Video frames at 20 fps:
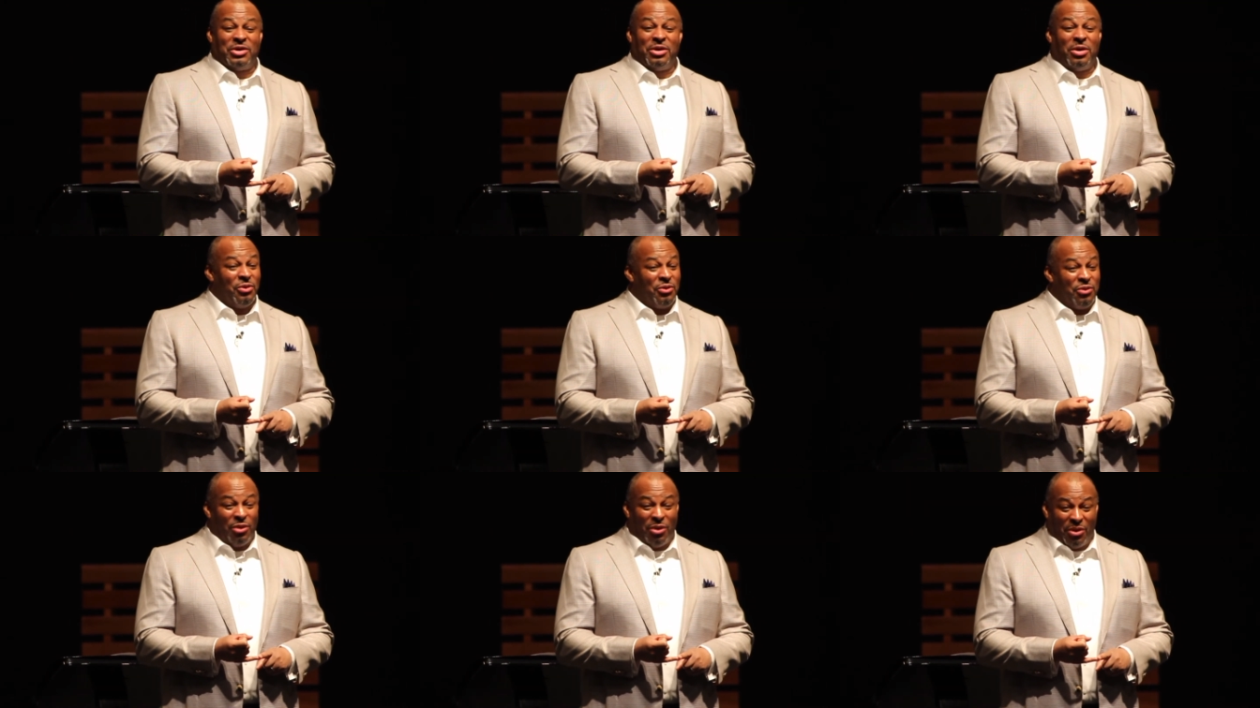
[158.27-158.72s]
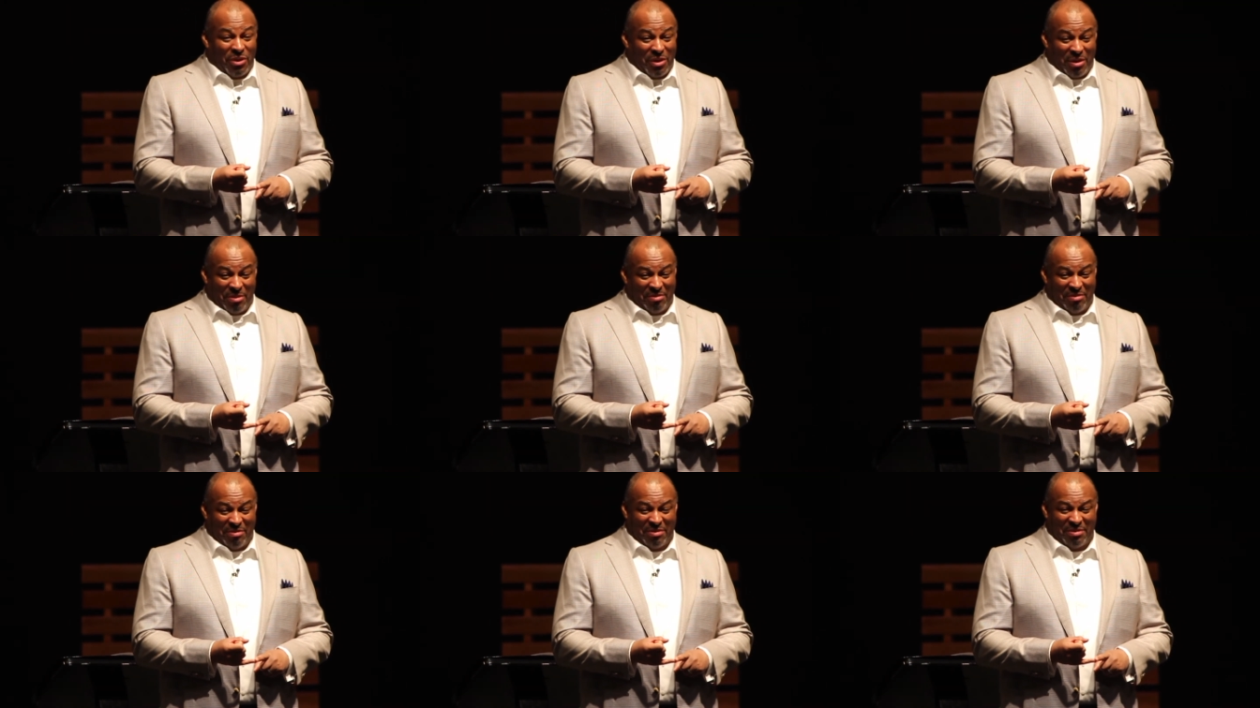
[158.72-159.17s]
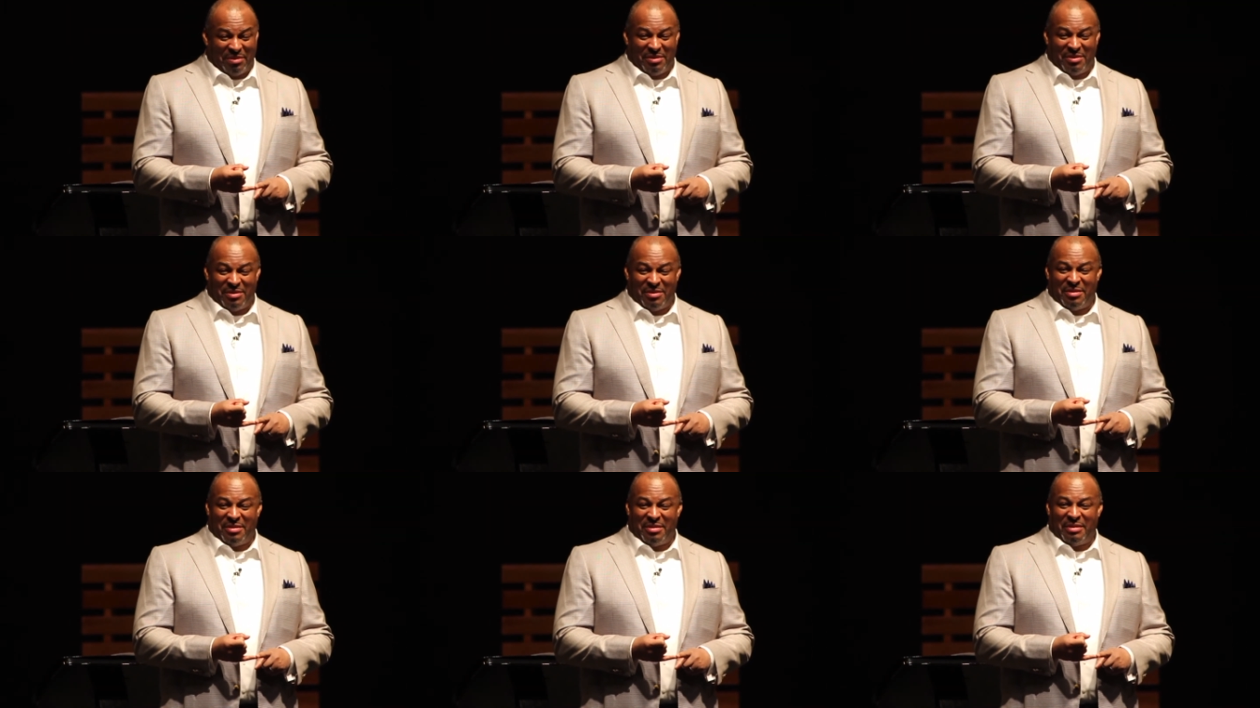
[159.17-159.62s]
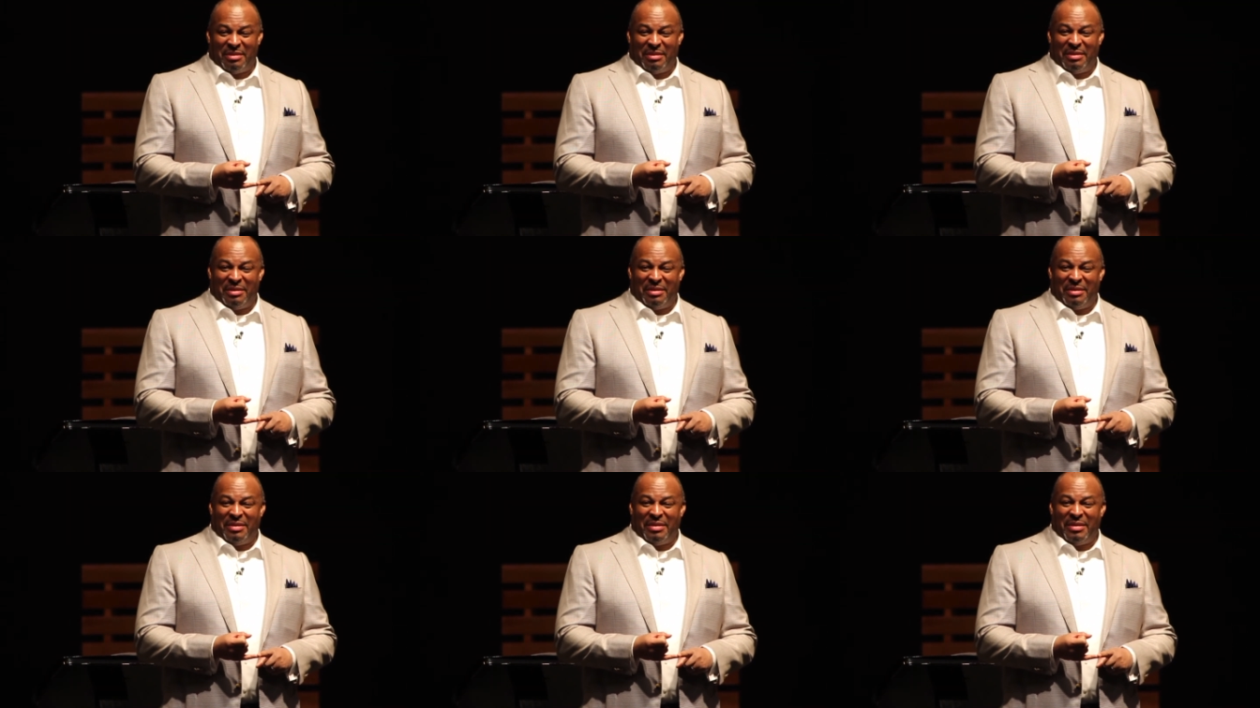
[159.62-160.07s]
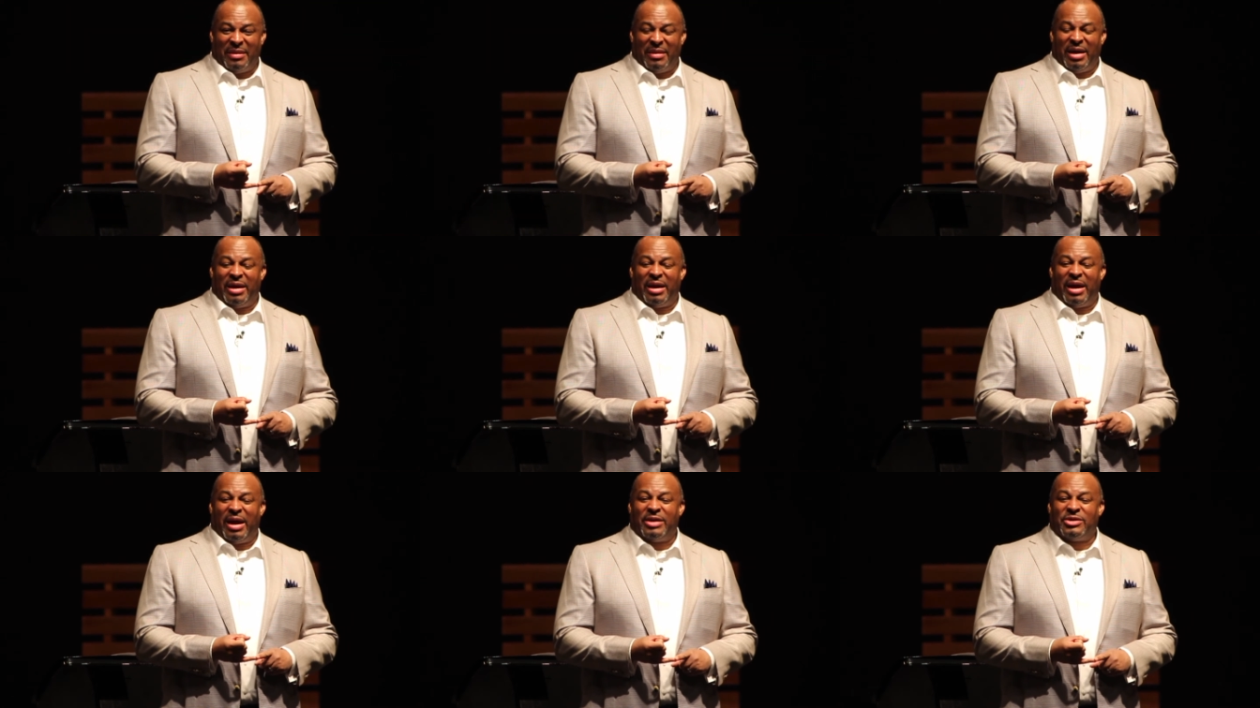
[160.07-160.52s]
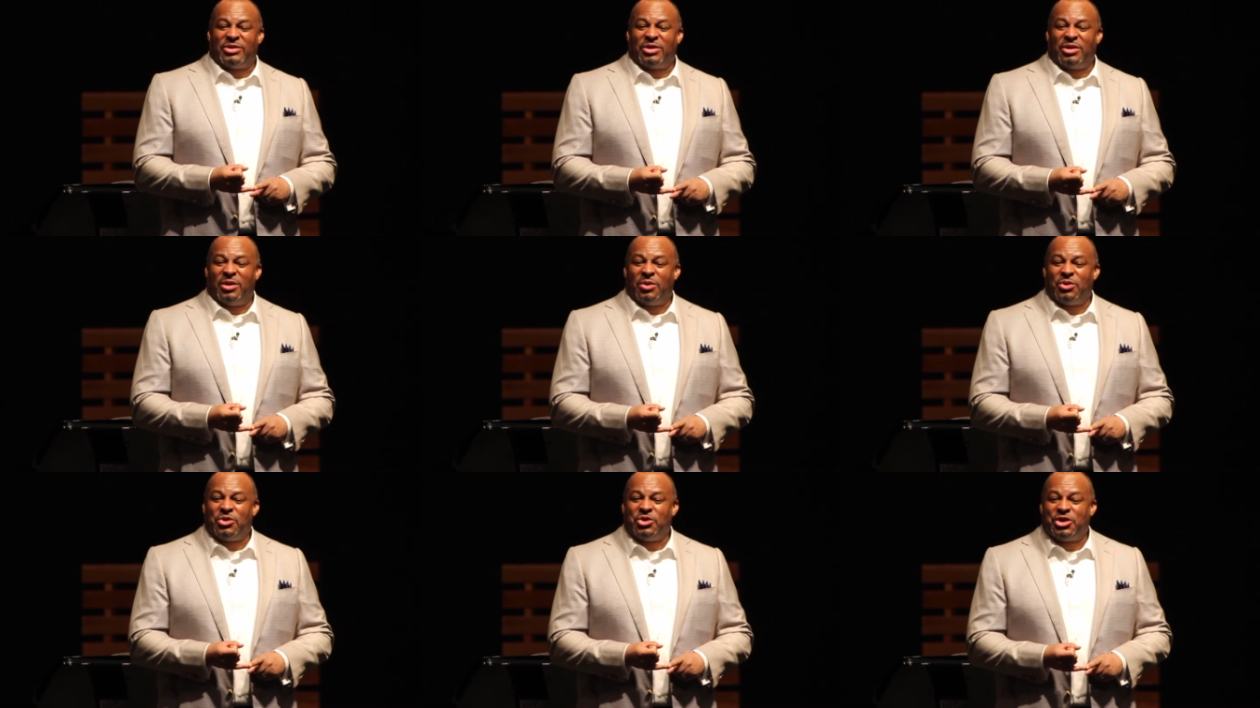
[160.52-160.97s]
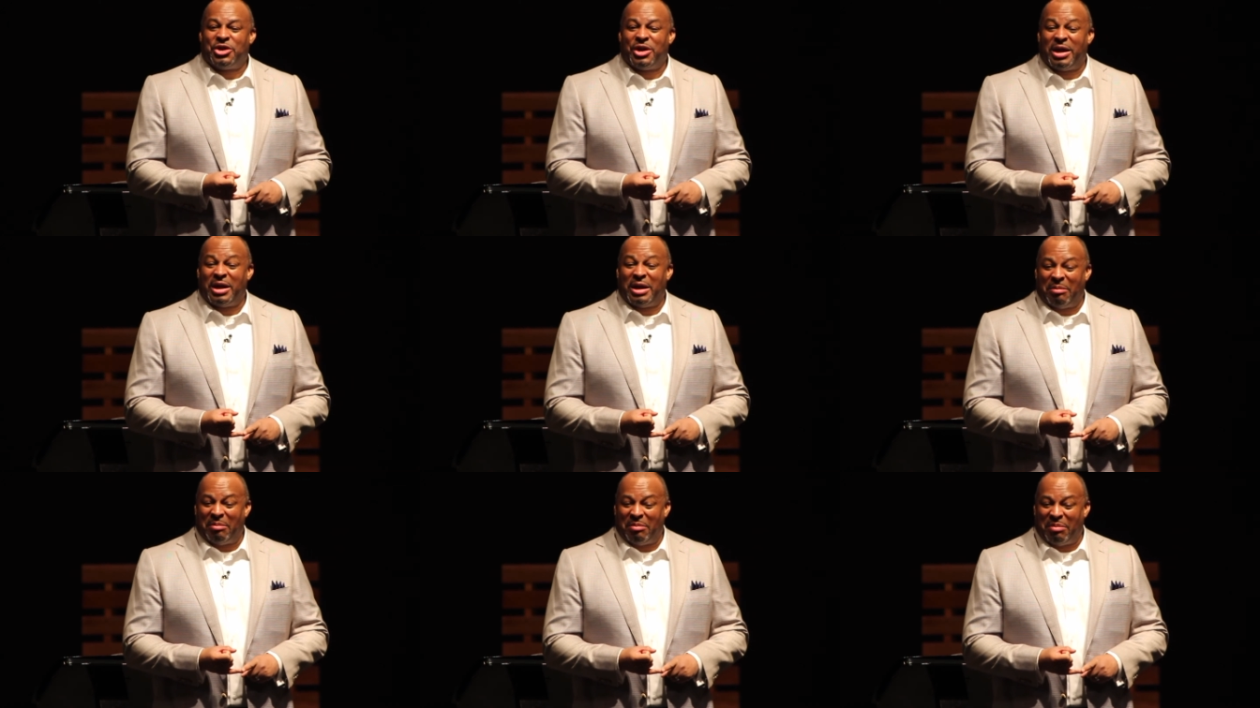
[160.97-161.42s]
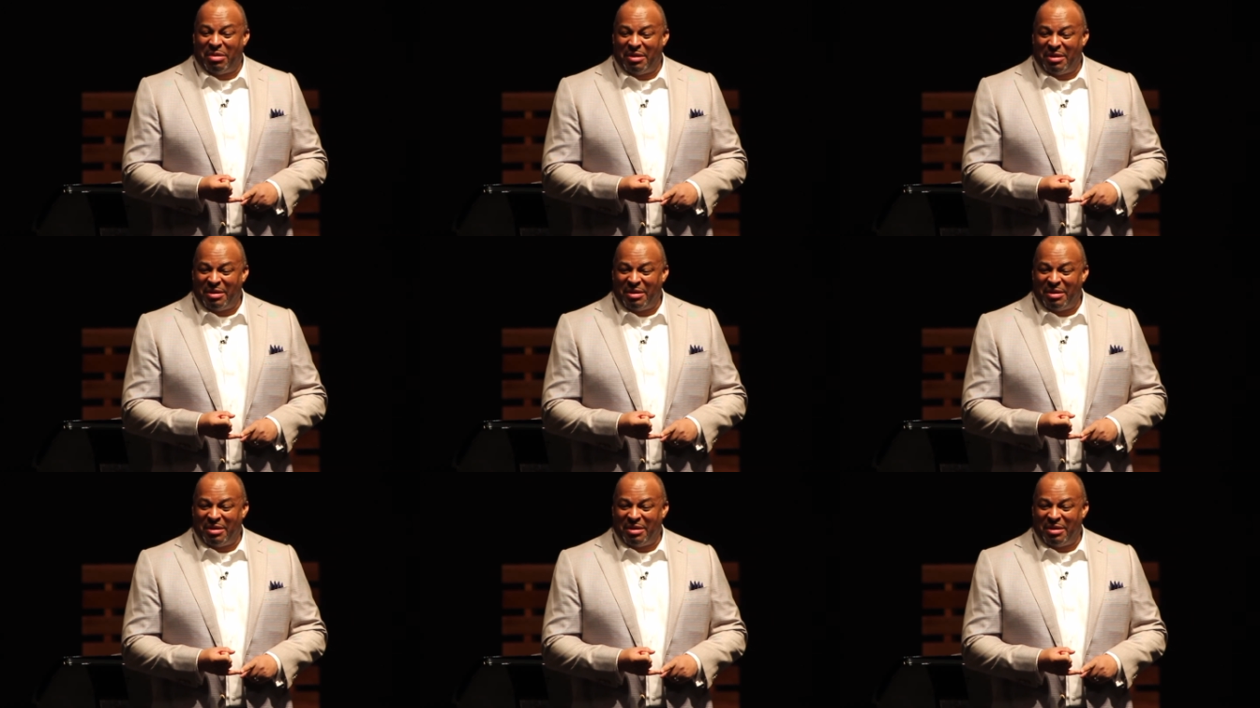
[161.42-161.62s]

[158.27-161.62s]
no form. It has no shape.